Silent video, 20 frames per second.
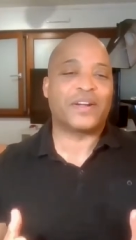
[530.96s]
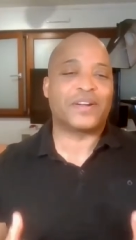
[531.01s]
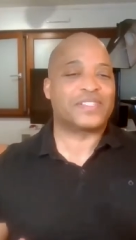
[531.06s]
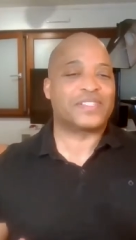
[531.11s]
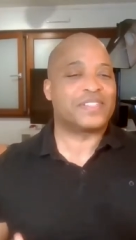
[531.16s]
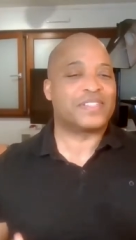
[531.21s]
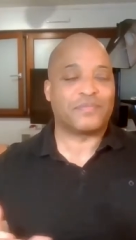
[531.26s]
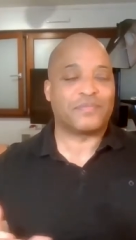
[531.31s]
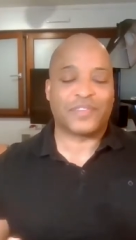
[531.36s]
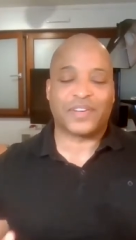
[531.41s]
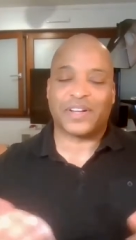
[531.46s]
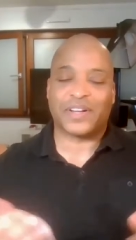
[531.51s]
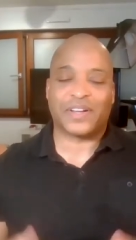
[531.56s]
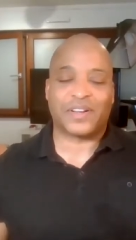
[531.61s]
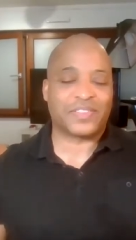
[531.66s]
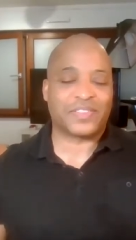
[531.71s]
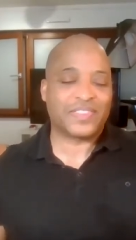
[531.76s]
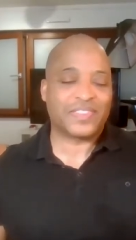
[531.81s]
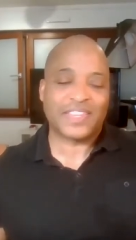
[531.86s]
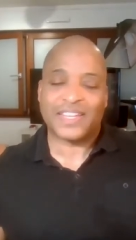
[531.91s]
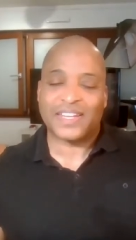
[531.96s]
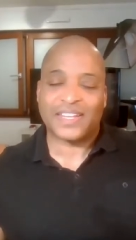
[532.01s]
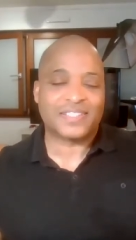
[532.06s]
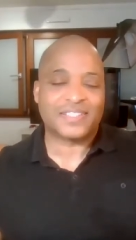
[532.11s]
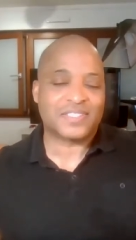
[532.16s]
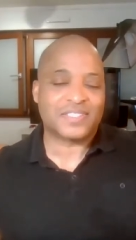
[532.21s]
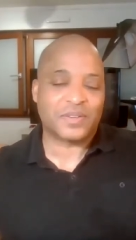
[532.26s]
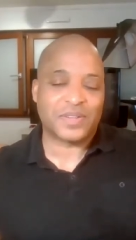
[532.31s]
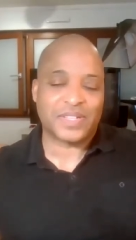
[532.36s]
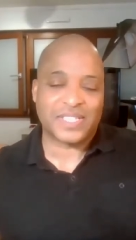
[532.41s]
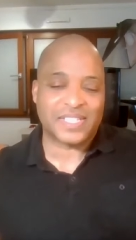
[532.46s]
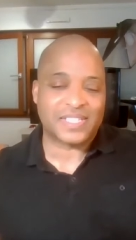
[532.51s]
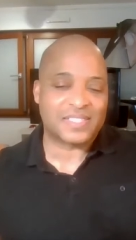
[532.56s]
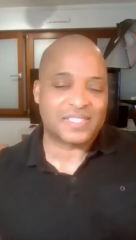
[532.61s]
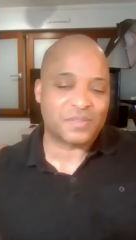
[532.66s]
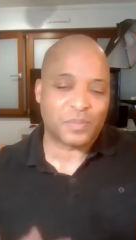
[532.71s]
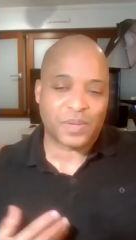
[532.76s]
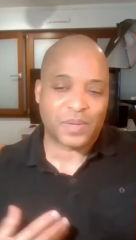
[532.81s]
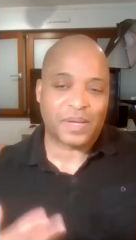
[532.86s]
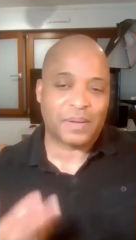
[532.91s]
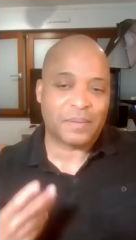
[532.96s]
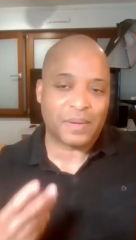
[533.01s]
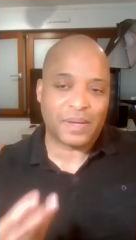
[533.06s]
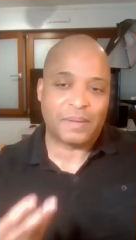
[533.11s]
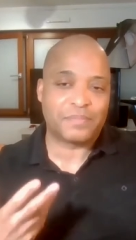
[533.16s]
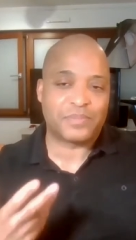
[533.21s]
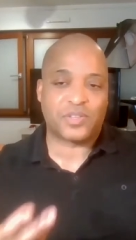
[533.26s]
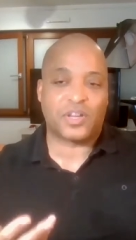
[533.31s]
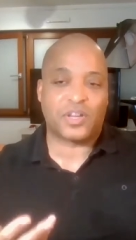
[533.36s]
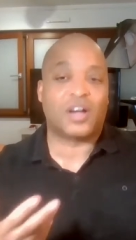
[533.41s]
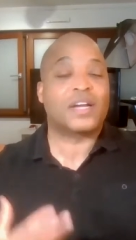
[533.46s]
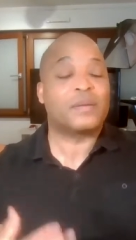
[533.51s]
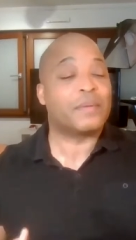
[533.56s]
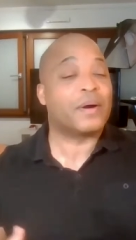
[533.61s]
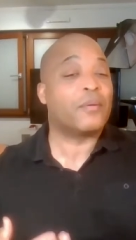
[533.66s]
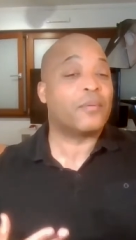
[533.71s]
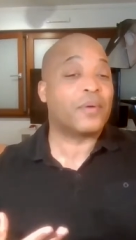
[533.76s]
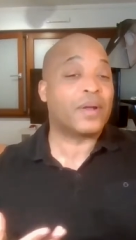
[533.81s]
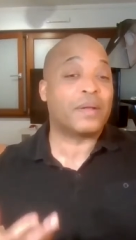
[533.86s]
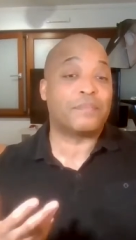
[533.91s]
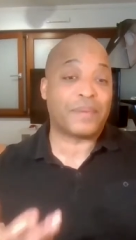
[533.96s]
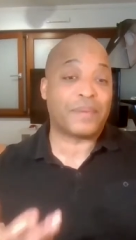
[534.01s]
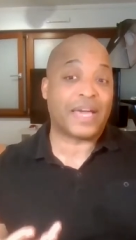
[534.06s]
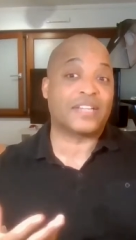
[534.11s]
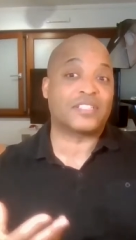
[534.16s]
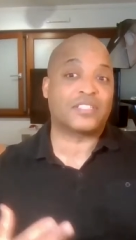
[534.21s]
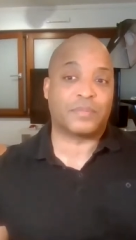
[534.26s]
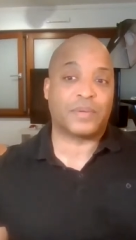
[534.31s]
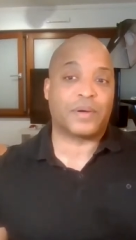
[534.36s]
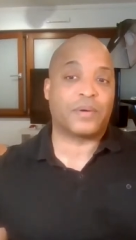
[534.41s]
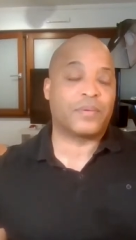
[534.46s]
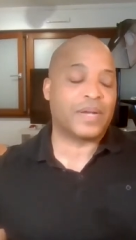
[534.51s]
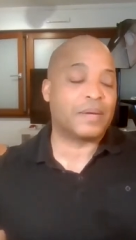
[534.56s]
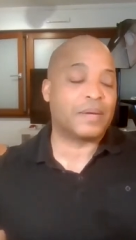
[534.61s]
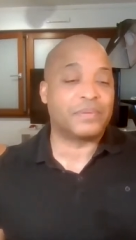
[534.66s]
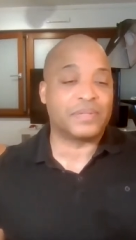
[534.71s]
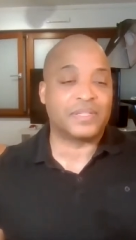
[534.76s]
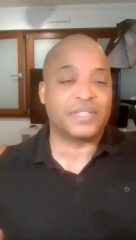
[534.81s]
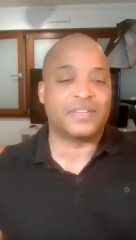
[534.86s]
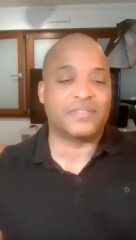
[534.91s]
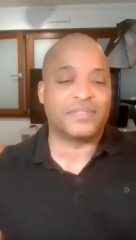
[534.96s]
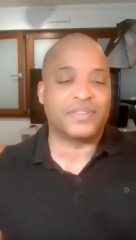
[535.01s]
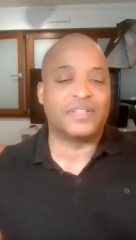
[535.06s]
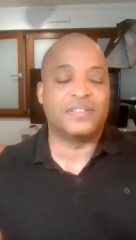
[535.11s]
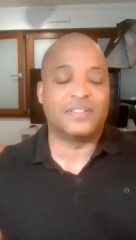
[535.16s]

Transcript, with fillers: rehearsed. I'm very authentic, so it, it's uh, I'm talking about what I'm passionate about, what I believe